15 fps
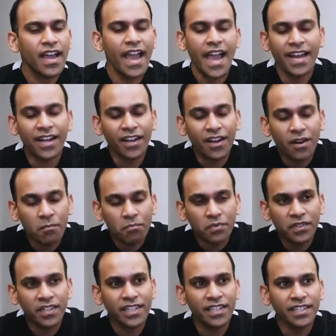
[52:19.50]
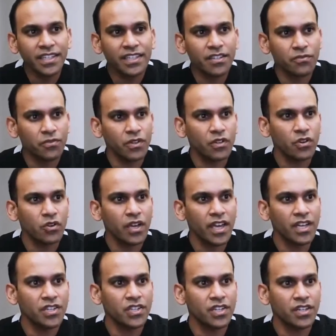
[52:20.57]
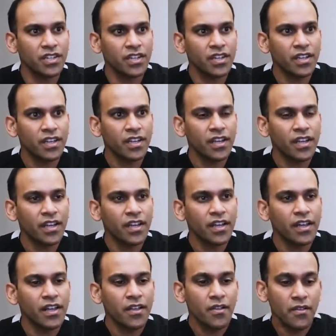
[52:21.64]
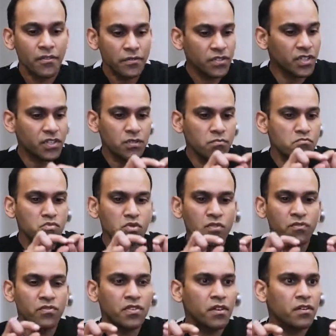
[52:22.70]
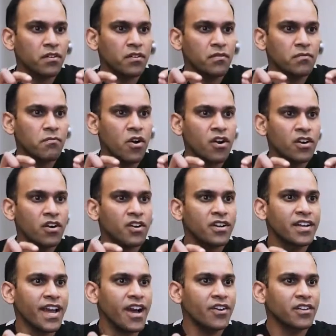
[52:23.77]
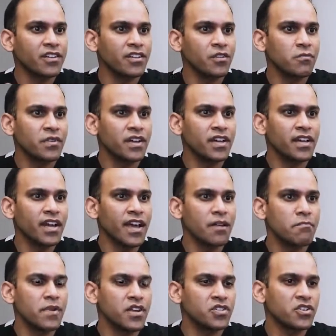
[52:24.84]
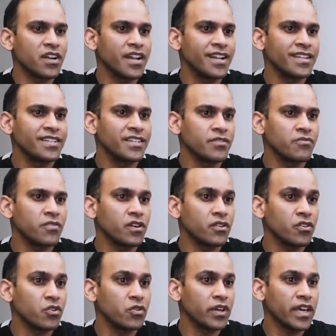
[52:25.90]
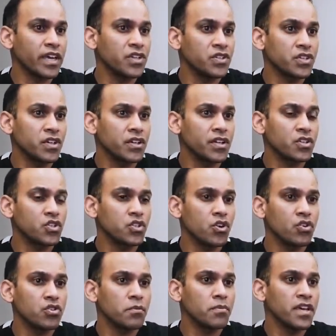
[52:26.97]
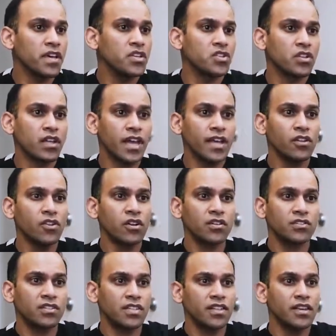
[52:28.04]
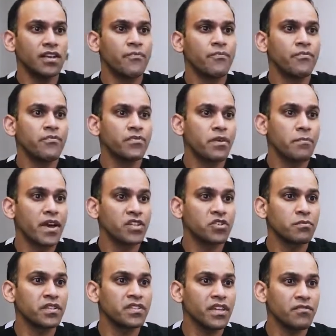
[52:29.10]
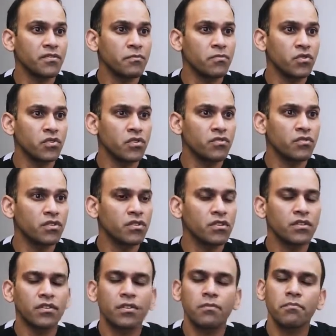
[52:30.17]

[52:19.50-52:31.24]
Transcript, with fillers: At a completely different location. Just moved the marker down a little uh-huh. bit and measured at a different location. Sure. And showed the patient, hey, look, see, yeah. the measurements. And how would the patient know?